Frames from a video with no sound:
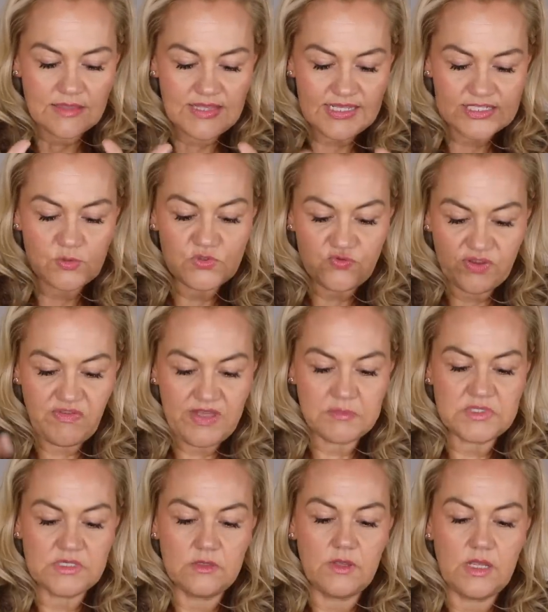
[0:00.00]
This was
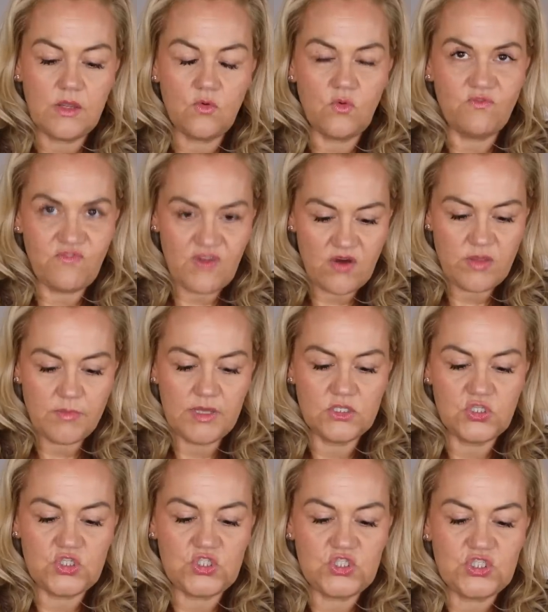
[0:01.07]
revamped very
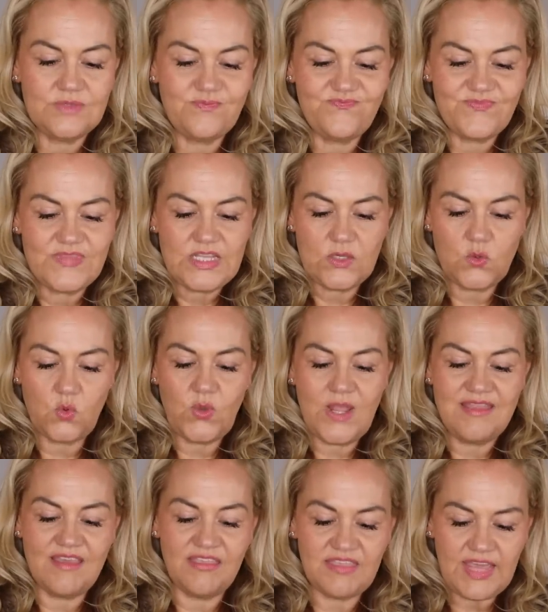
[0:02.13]
much
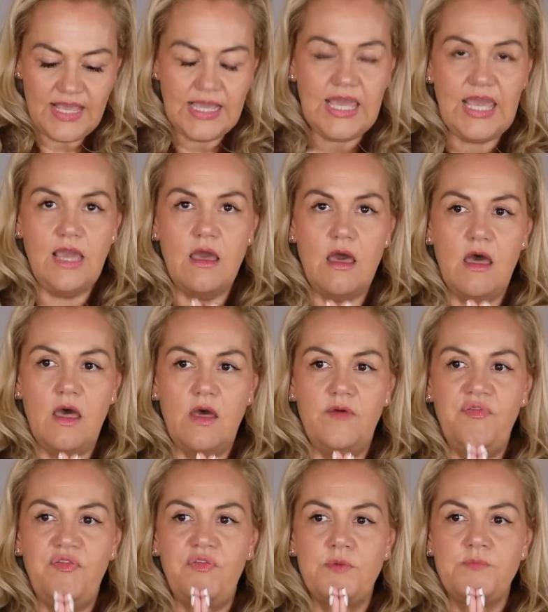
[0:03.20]
in the thinking
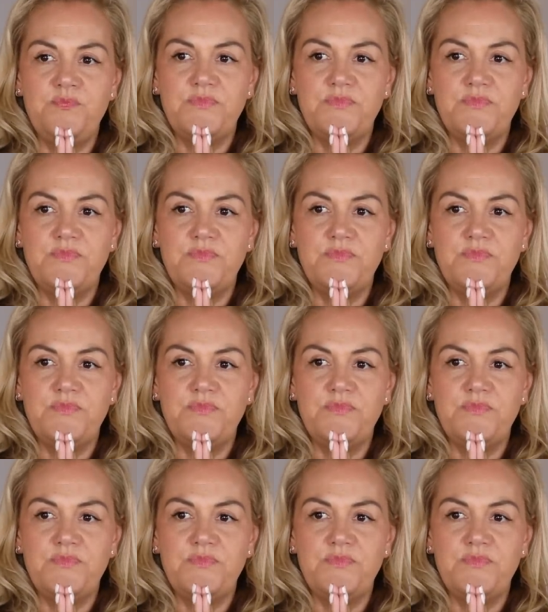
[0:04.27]
of,